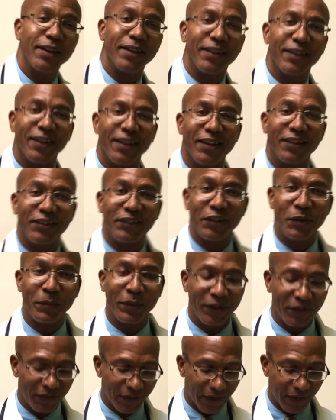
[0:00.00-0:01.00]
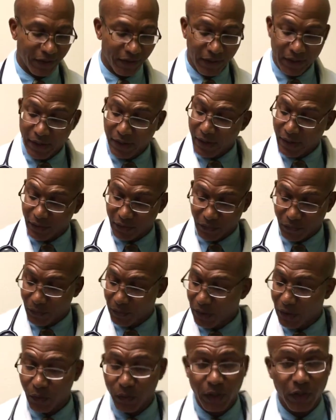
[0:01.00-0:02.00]
it. As simple as that. It's a
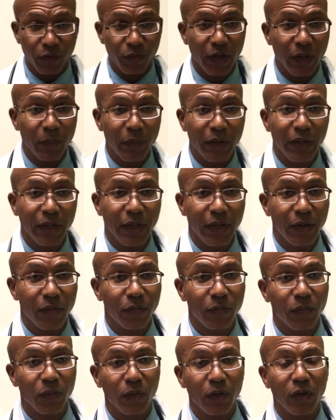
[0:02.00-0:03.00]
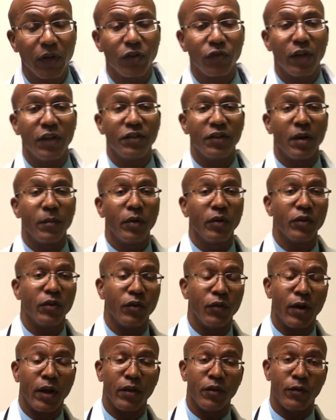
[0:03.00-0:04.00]
very quick treatment again for trigeminal
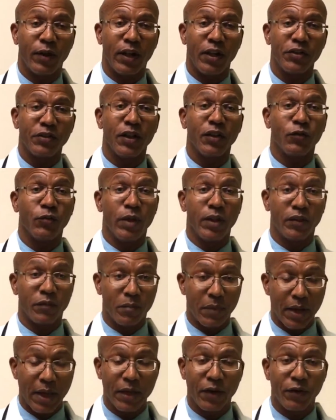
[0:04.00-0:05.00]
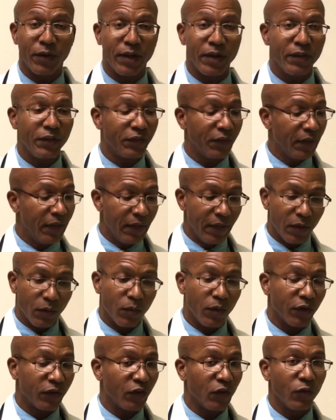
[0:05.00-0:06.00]
neuralgia as well as migraines.
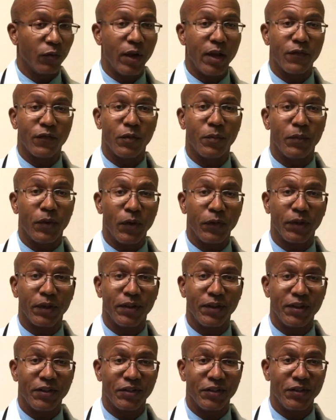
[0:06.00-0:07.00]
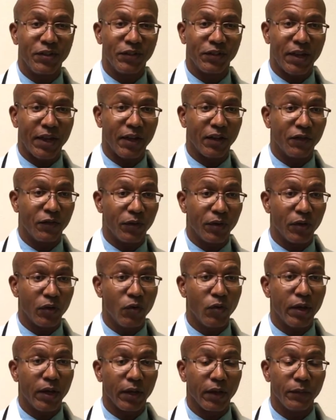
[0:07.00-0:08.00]
Works great for both conditions and it's very
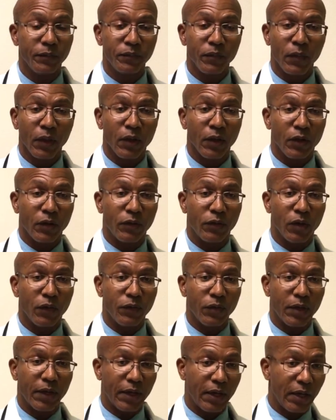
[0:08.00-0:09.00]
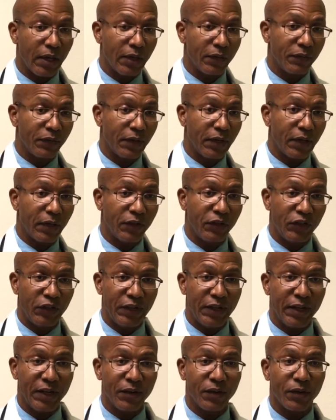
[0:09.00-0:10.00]
quick. So if you have uh,
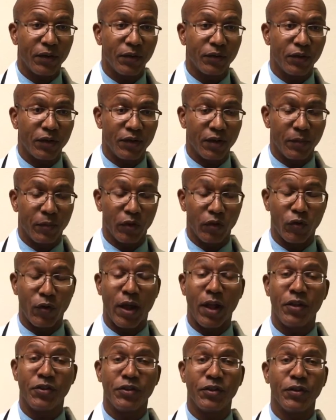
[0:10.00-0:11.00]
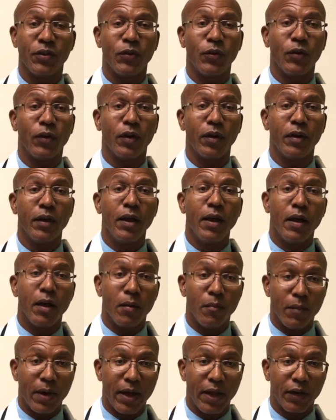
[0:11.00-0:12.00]
TN or trigeminal neuralgia or
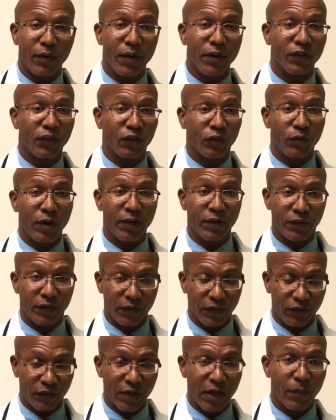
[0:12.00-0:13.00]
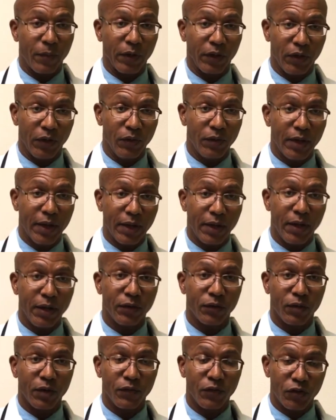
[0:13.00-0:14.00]
migraines. is great to stop acute
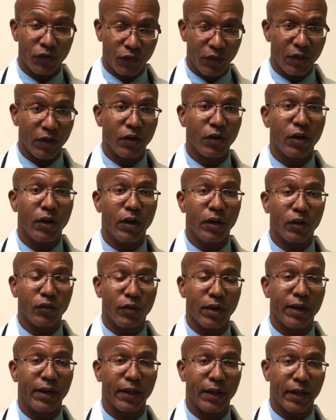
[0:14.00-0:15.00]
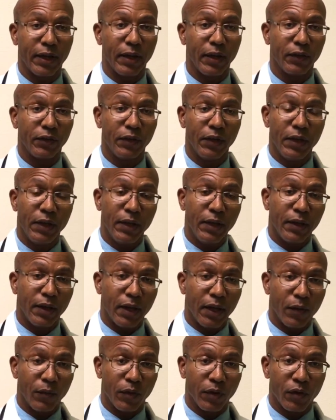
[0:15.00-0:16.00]
headaches or even treat uh, chronic headaches.
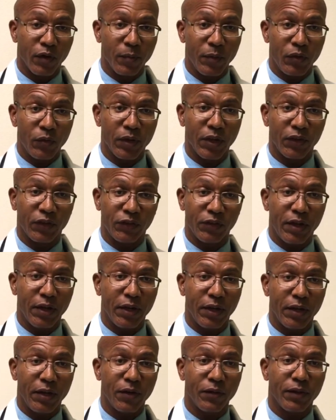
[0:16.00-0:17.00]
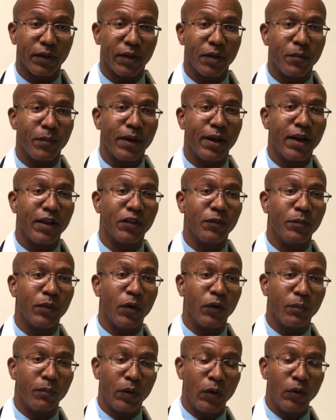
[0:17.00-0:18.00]
And we're going to be doing a study here that combines
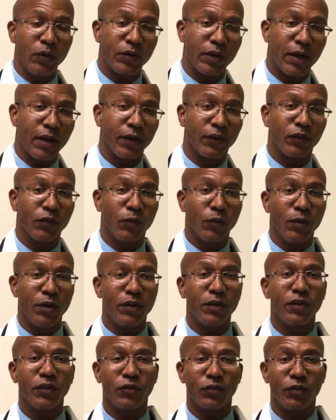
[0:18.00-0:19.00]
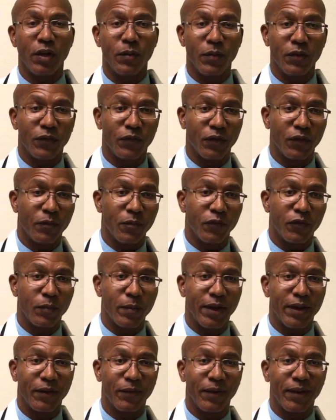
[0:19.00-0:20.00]
both Botox with this treatment for, for
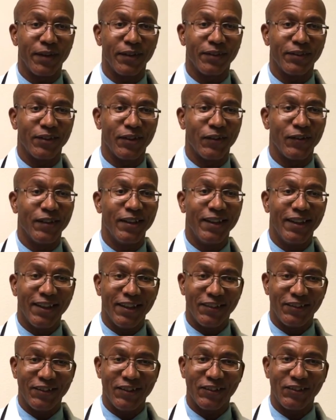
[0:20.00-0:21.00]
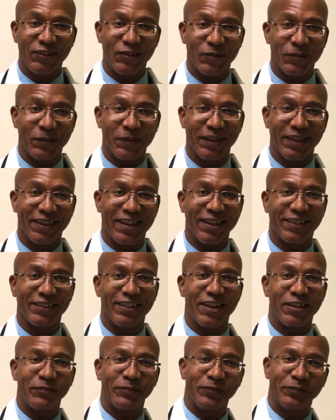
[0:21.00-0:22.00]
migraines. So see you soon. Thanks
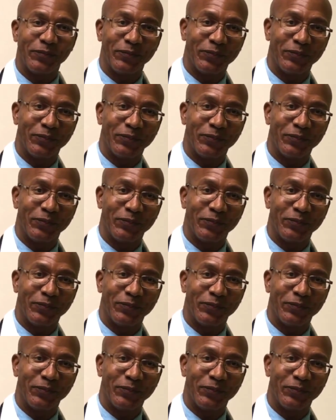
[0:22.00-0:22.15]
a lot.